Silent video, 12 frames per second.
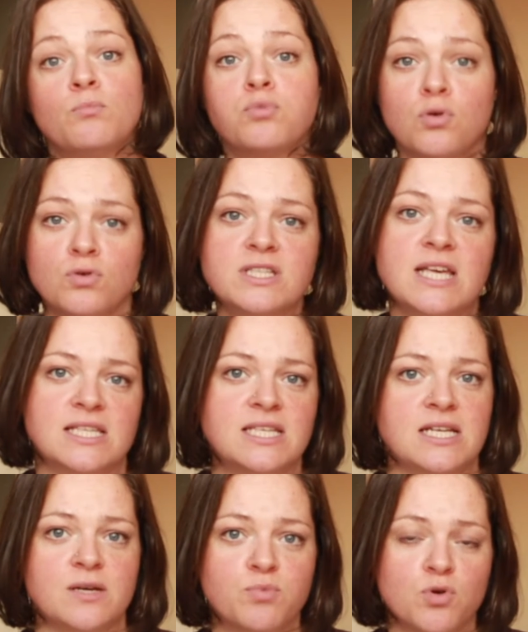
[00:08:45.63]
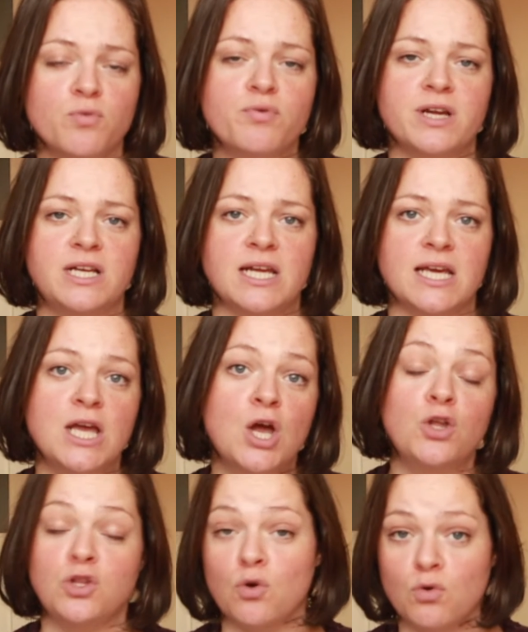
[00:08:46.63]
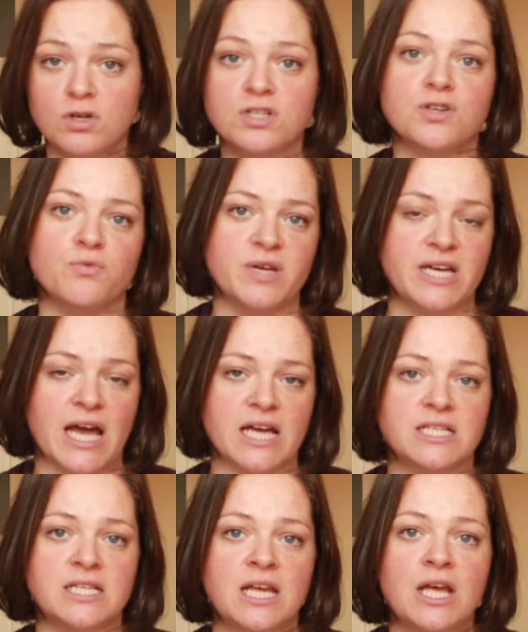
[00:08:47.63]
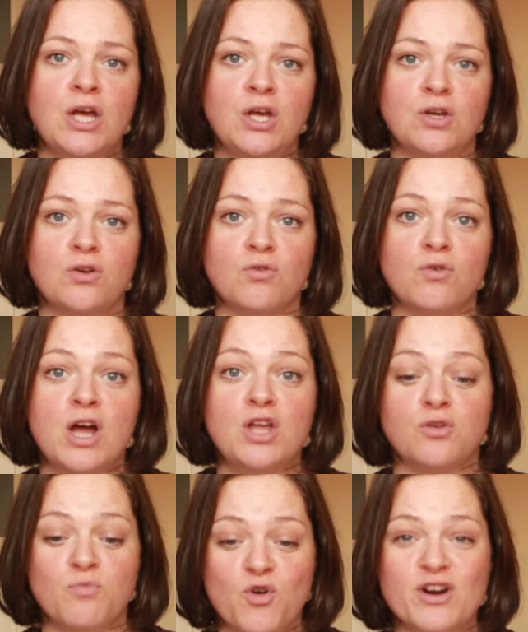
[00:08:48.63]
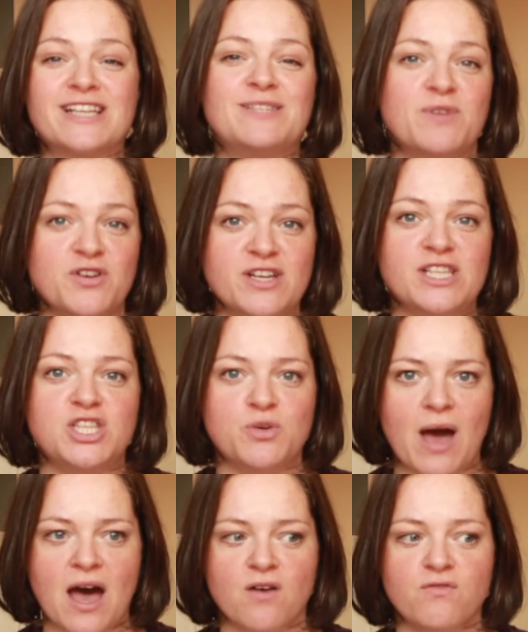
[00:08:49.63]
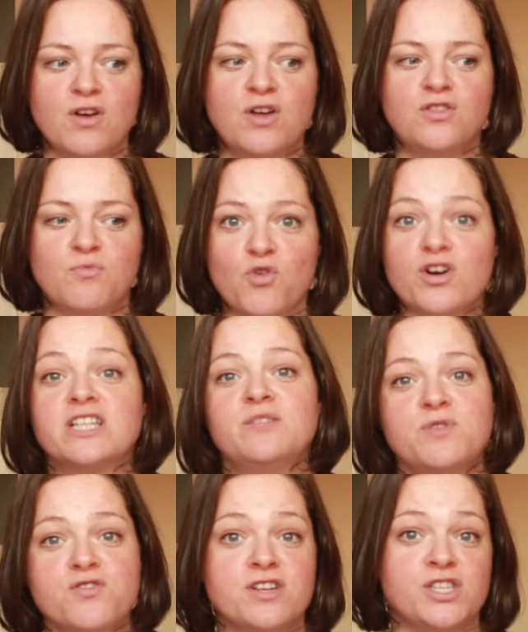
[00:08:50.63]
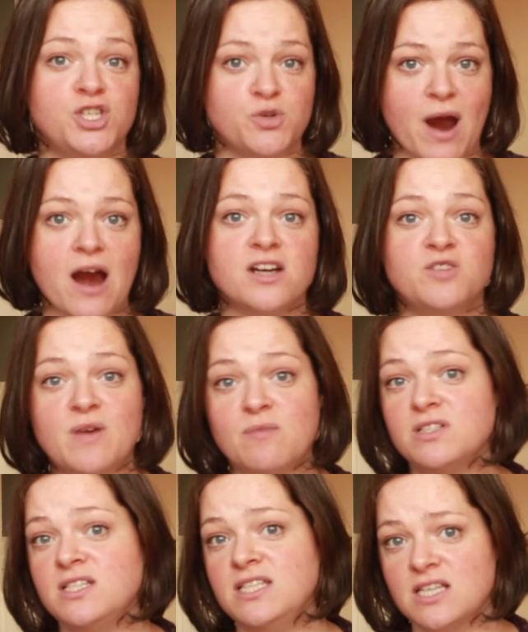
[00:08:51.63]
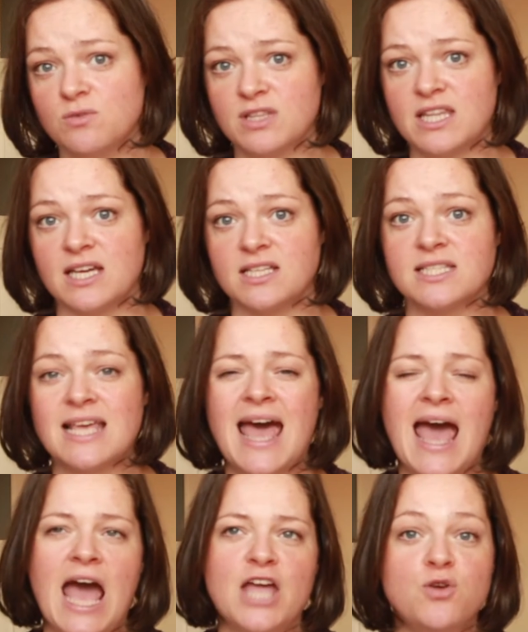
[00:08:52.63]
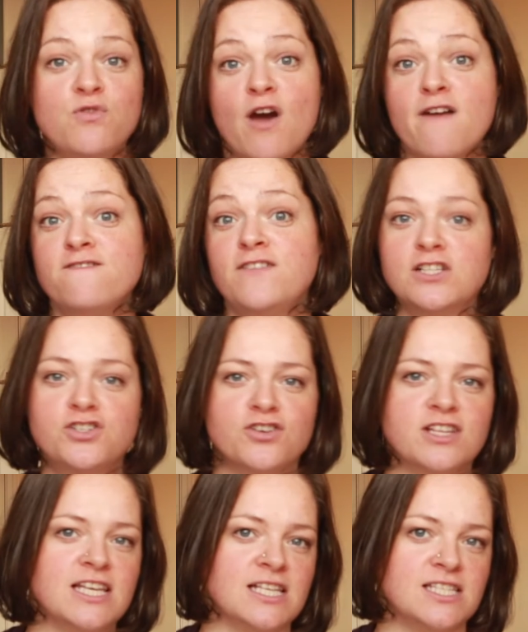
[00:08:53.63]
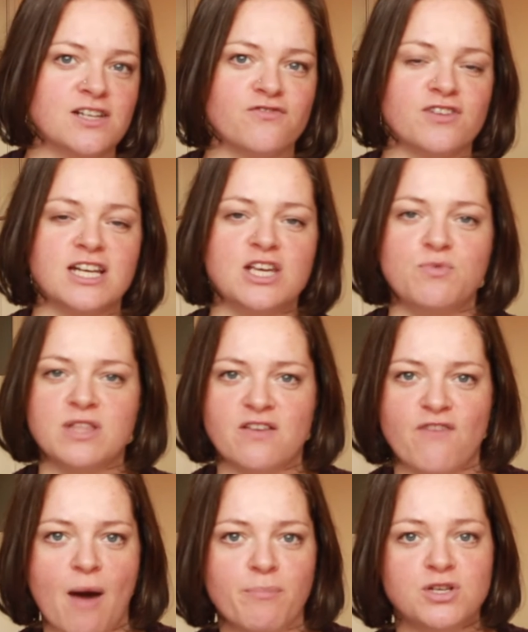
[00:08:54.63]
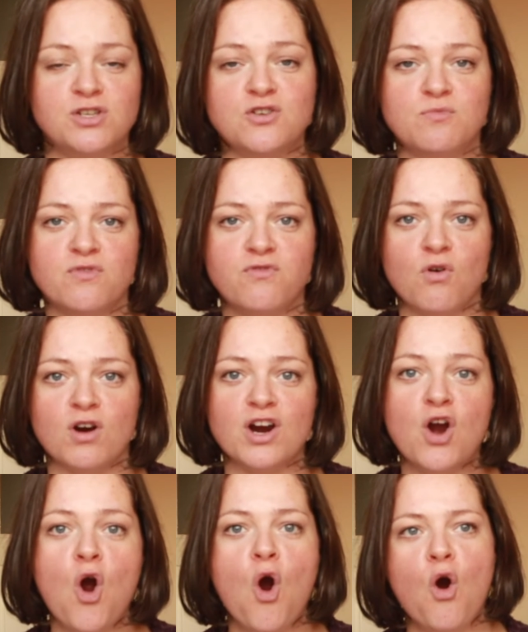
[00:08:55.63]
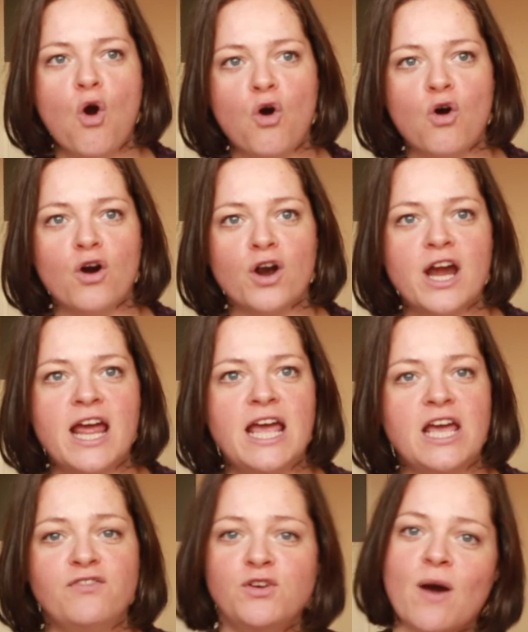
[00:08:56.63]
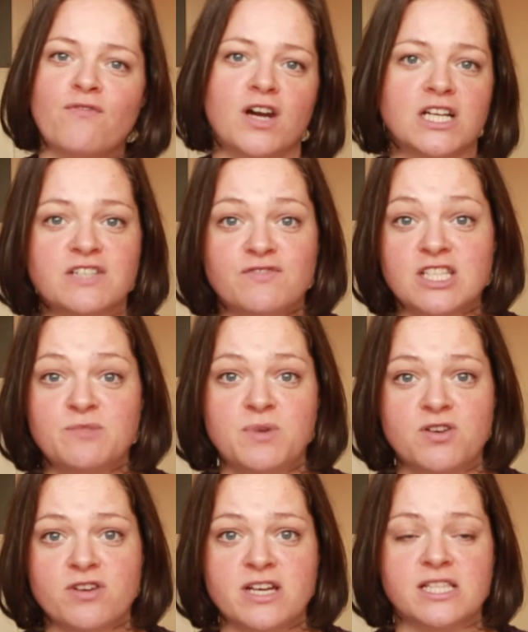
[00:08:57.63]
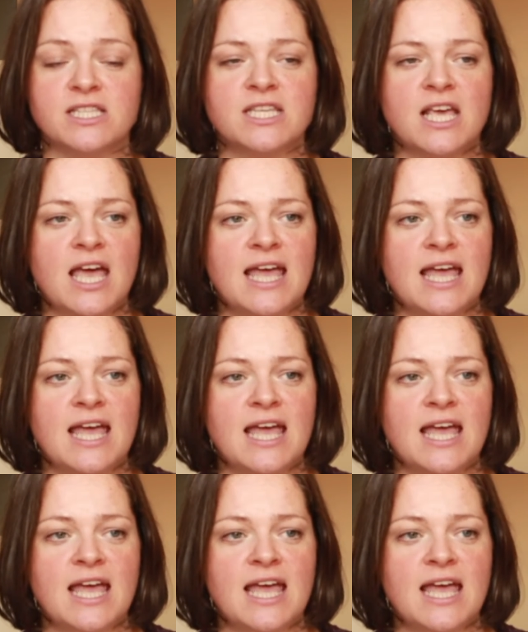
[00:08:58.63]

processing appropriately the older we get. The more experience you have, the more experienced you are to be able to deal with things. You filter things differently when they've happened to you before, or if you have a lot of experience,